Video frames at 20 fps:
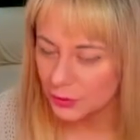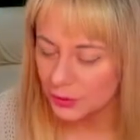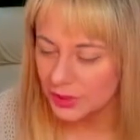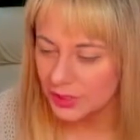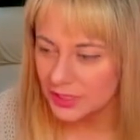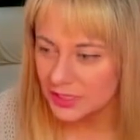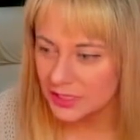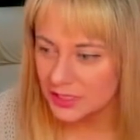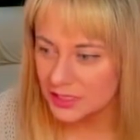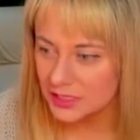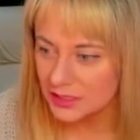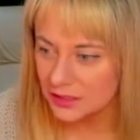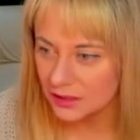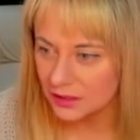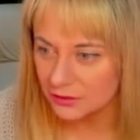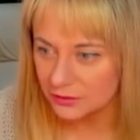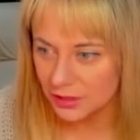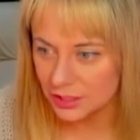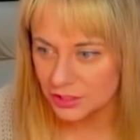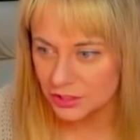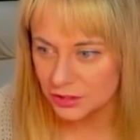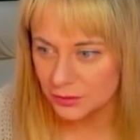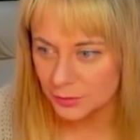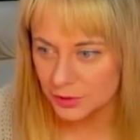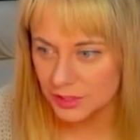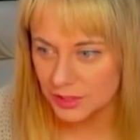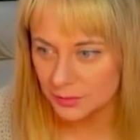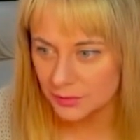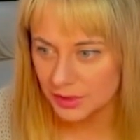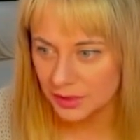need to install a restroom or
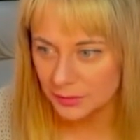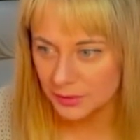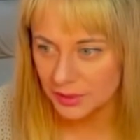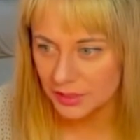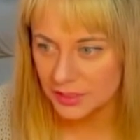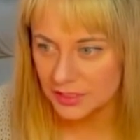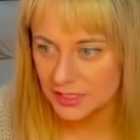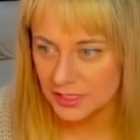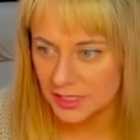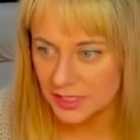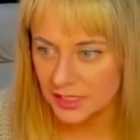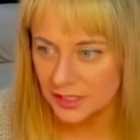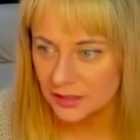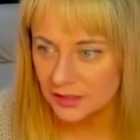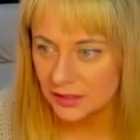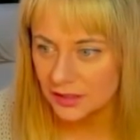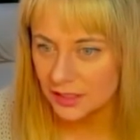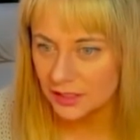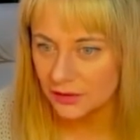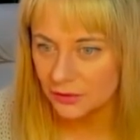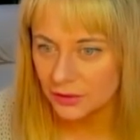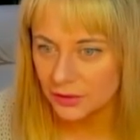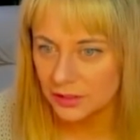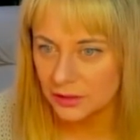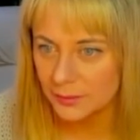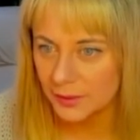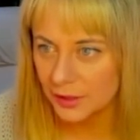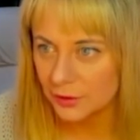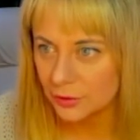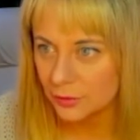something because they are like going to the
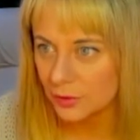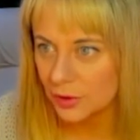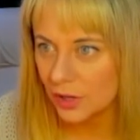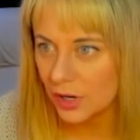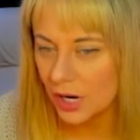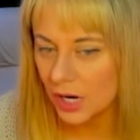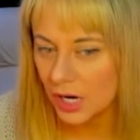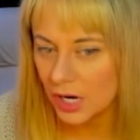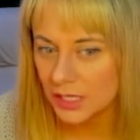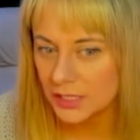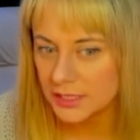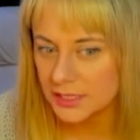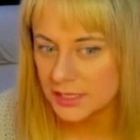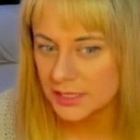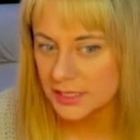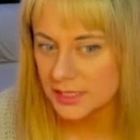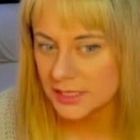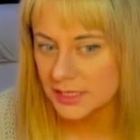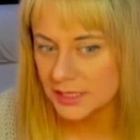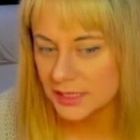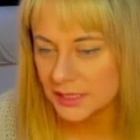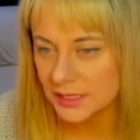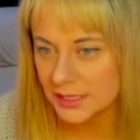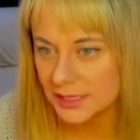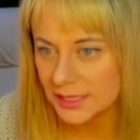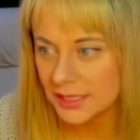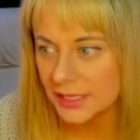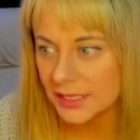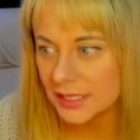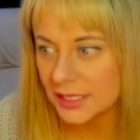bathroom
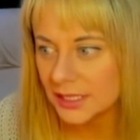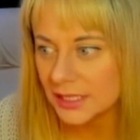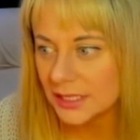constantly.